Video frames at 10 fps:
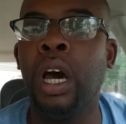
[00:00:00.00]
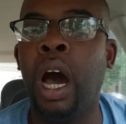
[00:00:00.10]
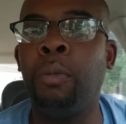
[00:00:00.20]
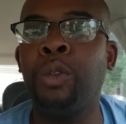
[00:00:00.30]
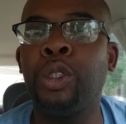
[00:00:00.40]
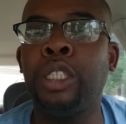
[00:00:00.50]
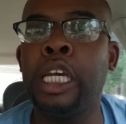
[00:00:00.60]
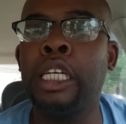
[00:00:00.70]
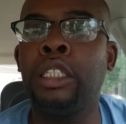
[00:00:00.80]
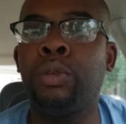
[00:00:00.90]
I'm your
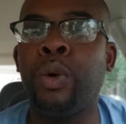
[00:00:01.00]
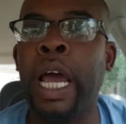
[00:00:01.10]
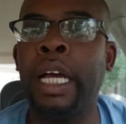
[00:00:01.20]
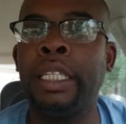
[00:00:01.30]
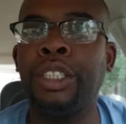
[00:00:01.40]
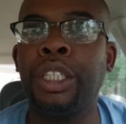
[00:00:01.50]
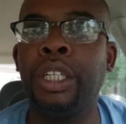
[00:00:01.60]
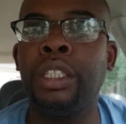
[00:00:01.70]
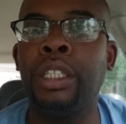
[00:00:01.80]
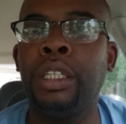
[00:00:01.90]
daily ride
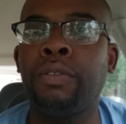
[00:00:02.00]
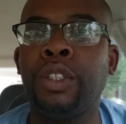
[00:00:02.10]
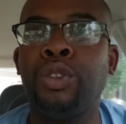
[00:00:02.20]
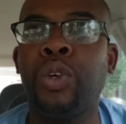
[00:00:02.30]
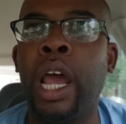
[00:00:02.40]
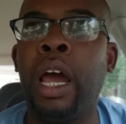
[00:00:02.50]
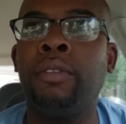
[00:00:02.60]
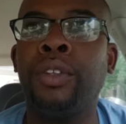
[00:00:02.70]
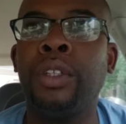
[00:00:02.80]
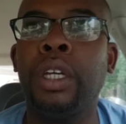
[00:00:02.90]
share and delivery
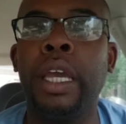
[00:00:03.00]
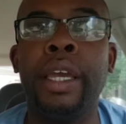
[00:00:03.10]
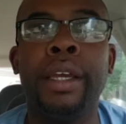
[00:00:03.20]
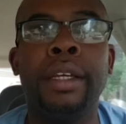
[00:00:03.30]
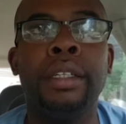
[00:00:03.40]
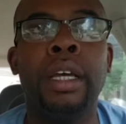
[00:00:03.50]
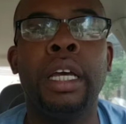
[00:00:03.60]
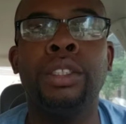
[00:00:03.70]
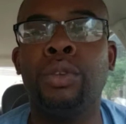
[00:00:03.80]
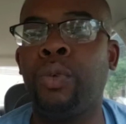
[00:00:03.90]
driver. And
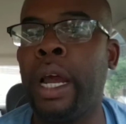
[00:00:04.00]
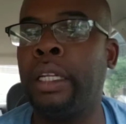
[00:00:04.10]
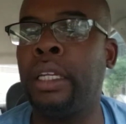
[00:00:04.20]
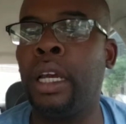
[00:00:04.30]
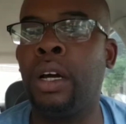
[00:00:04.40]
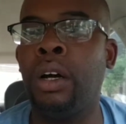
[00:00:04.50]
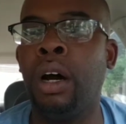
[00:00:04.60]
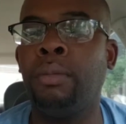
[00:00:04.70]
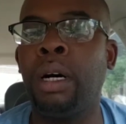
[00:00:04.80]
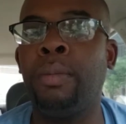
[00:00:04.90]
as of right now,
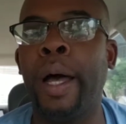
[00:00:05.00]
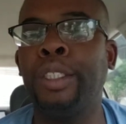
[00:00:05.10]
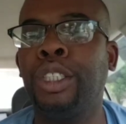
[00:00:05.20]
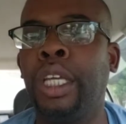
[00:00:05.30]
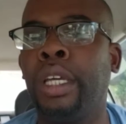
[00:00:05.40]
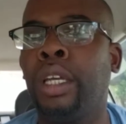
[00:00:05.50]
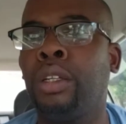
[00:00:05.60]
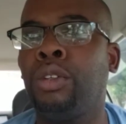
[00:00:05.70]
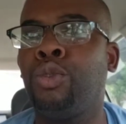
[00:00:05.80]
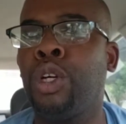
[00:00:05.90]
I'm on my
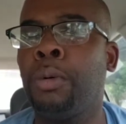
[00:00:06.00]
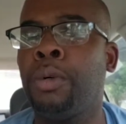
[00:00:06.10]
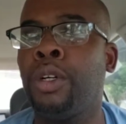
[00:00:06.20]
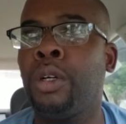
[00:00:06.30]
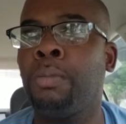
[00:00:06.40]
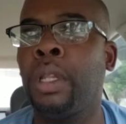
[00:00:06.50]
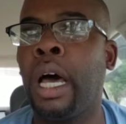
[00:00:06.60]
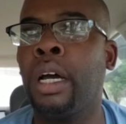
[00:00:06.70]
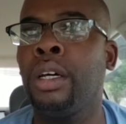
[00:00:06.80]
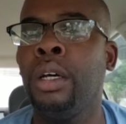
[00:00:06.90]
second Grubhub
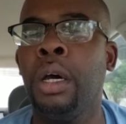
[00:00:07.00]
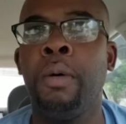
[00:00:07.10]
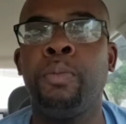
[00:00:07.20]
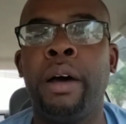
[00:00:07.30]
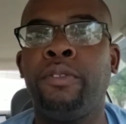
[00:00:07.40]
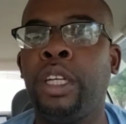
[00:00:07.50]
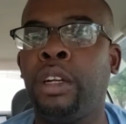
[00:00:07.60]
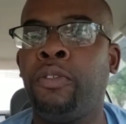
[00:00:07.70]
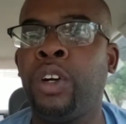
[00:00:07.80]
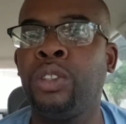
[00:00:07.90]
block. My
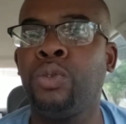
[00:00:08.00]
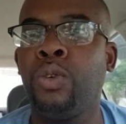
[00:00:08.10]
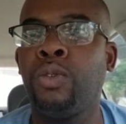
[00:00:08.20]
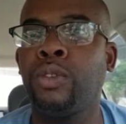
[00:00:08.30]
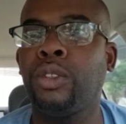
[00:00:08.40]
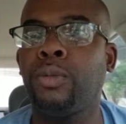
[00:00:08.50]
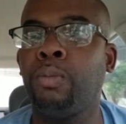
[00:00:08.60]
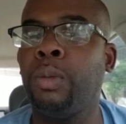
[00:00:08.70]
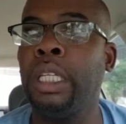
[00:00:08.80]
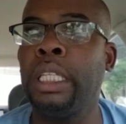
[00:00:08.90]
very first one was
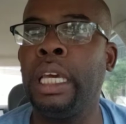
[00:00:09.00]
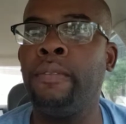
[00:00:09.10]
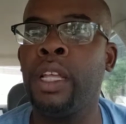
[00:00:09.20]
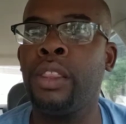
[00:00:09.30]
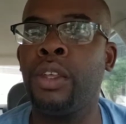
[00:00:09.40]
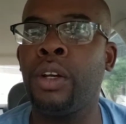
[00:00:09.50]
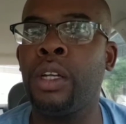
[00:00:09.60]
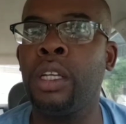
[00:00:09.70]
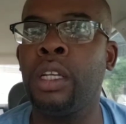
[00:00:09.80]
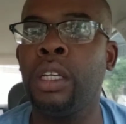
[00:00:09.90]
from
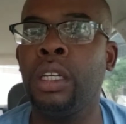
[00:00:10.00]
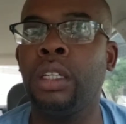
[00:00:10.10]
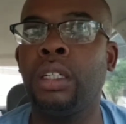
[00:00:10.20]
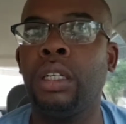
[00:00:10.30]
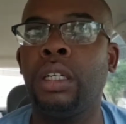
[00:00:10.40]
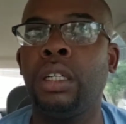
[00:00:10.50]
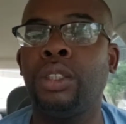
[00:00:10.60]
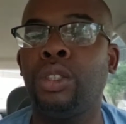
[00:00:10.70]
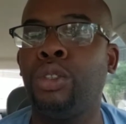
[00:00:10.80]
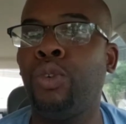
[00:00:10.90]
11:30
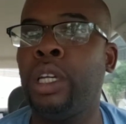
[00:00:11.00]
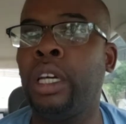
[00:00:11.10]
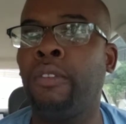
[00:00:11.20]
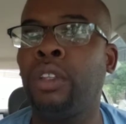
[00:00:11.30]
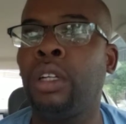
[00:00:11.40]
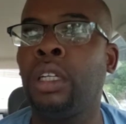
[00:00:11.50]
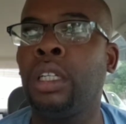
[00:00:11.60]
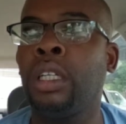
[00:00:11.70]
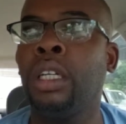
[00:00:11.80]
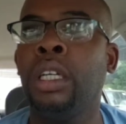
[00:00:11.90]
until
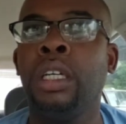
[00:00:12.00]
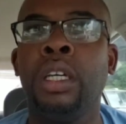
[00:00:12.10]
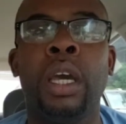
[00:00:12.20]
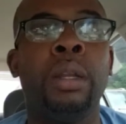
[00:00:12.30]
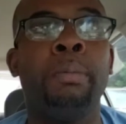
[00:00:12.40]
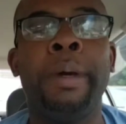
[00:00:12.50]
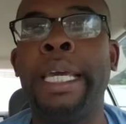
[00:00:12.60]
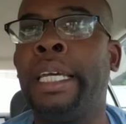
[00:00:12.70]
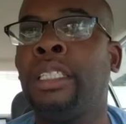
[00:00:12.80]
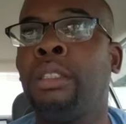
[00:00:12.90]
12:30, and
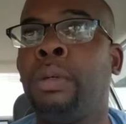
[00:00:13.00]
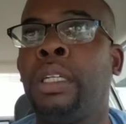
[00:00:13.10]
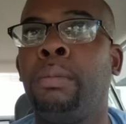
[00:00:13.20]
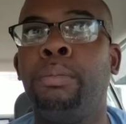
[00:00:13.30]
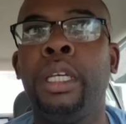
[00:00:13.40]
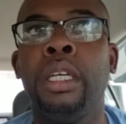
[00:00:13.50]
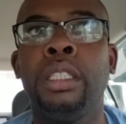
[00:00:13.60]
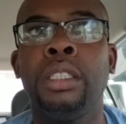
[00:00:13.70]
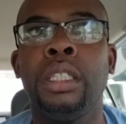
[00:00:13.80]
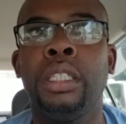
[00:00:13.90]
man, it's been a
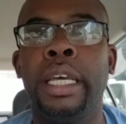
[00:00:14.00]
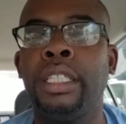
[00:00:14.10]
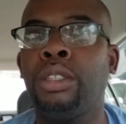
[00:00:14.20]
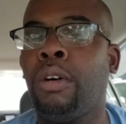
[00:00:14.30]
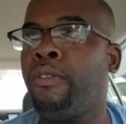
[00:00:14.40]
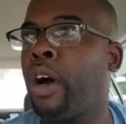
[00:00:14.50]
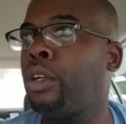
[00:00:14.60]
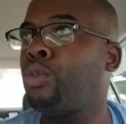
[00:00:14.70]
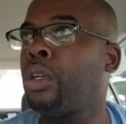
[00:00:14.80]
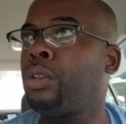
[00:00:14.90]
busy day so
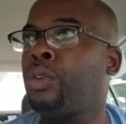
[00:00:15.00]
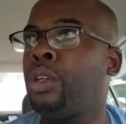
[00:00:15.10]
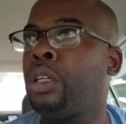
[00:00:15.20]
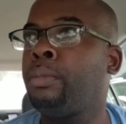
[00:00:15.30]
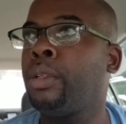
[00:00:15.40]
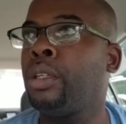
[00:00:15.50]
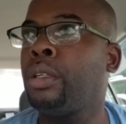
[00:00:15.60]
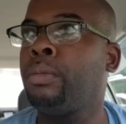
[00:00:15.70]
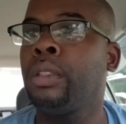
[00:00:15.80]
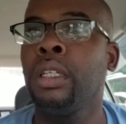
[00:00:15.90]
far doing
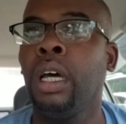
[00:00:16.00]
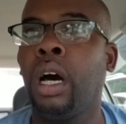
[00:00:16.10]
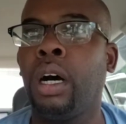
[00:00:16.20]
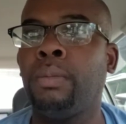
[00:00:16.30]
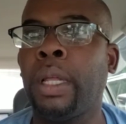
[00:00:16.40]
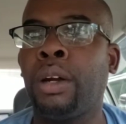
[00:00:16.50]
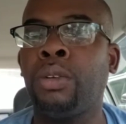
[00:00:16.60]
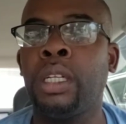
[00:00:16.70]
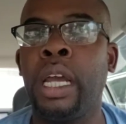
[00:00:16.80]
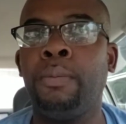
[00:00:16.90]
Grubhub. Um, not
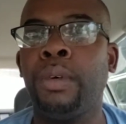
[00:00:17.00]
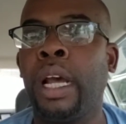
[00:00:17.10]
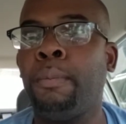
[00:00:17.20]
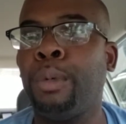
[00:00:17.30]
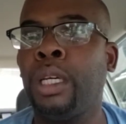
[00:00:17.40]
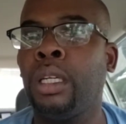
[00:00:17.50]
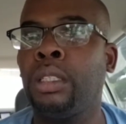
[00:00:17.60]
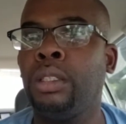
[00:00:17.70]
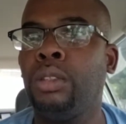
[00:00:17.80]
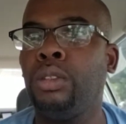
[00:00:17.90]
only that, but I've
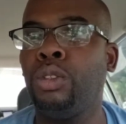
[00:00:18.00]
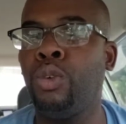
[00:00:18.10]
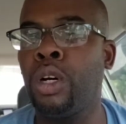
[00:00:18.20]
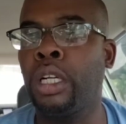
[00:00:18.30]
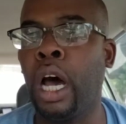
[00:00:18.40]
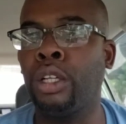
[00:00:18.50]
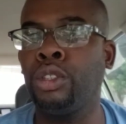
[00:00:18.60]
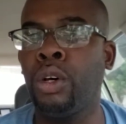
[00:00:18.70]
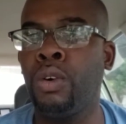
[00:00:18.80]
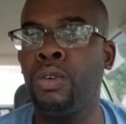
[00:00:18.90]
been doing
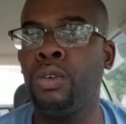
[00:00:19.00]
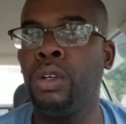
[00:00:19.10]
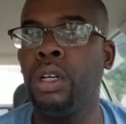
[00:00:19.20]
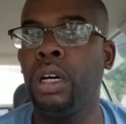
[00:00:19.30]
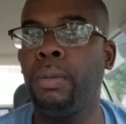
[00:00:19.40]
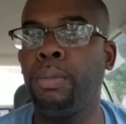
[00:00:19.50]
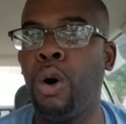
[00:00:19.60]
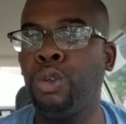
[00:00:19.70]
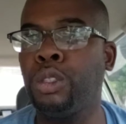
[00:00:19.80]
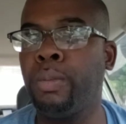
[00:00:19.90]
also
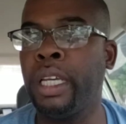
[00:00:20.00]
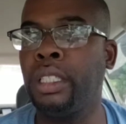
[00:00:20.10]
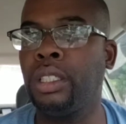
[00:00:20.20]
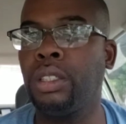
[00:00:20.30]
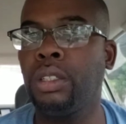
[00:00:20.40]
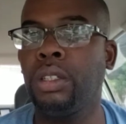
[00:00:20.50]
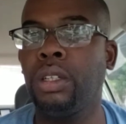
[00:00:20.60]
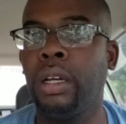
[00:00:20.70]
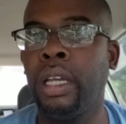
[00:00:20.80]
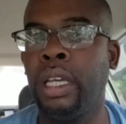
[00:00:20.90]
Postmates
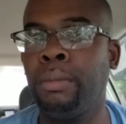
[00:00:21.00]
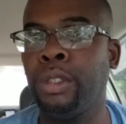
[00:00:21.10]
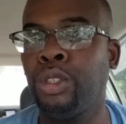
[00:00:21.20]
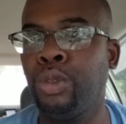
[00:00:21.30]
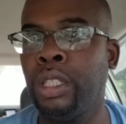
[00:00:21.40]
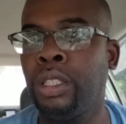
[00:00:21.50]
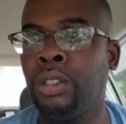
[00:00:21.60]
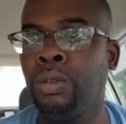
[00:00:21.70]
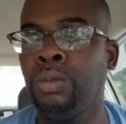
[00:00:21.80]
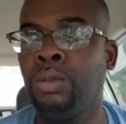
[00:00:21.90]
in between
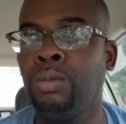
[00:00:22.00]
too.